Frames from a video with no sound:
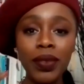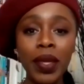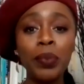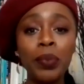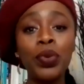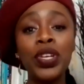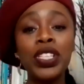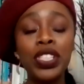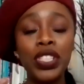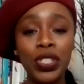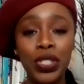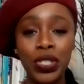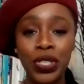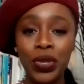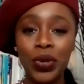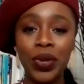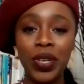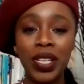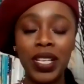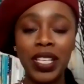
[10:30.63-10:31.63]
bring to
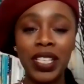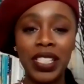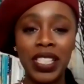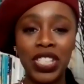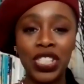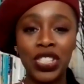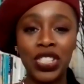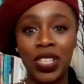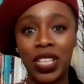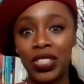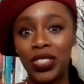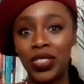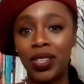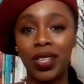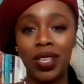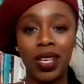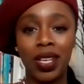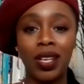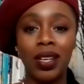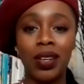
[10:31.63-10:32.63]
your attention that you're
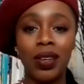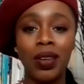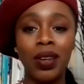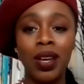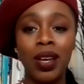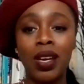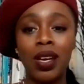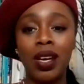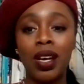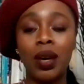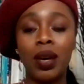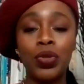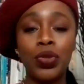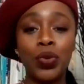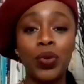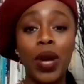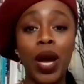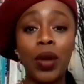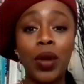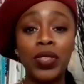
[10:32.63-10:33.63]
going to hear
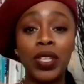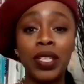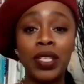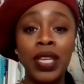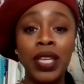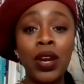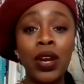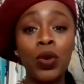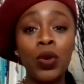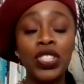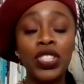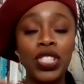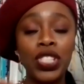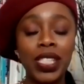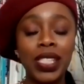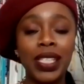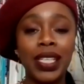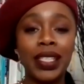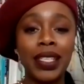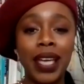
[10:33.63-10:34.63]
throughout not only
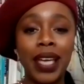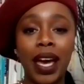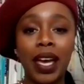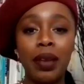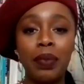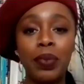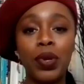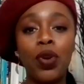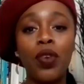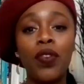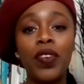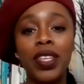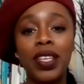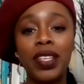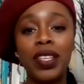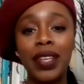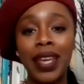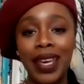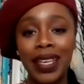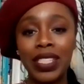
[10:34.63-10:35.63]
just tonight, but over the
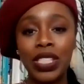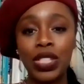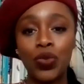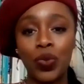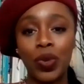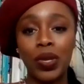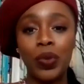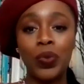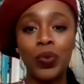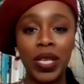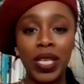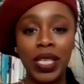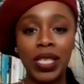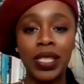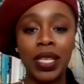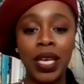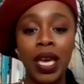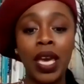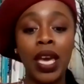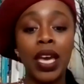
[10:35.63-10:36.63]
next 3
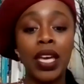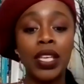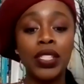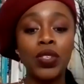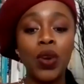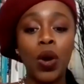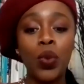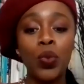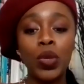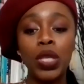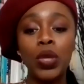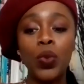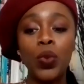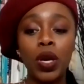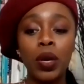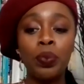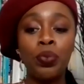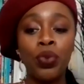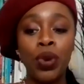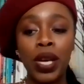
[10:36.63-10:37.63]
weeks. And so I really want
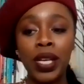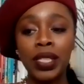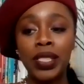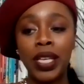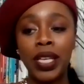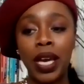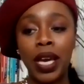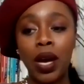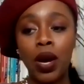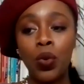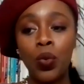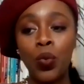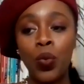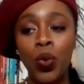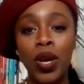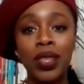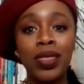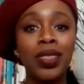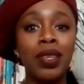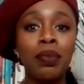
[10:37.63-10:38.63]
to break down
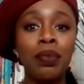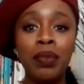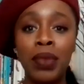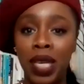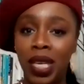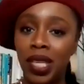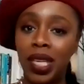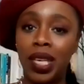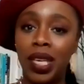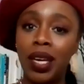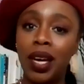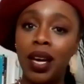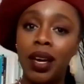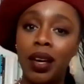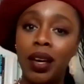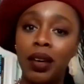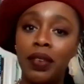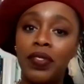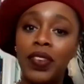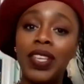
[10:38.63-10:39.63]
what the meaning
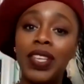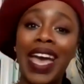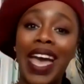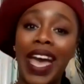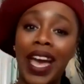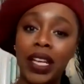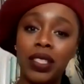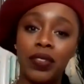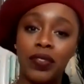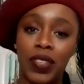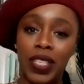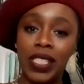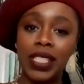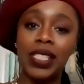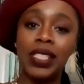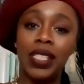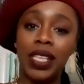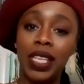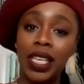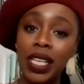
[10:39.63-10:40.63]
of an
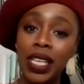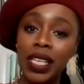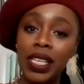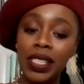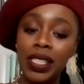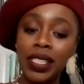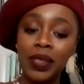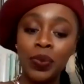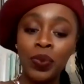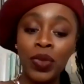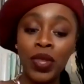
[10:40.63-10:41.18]
activist is.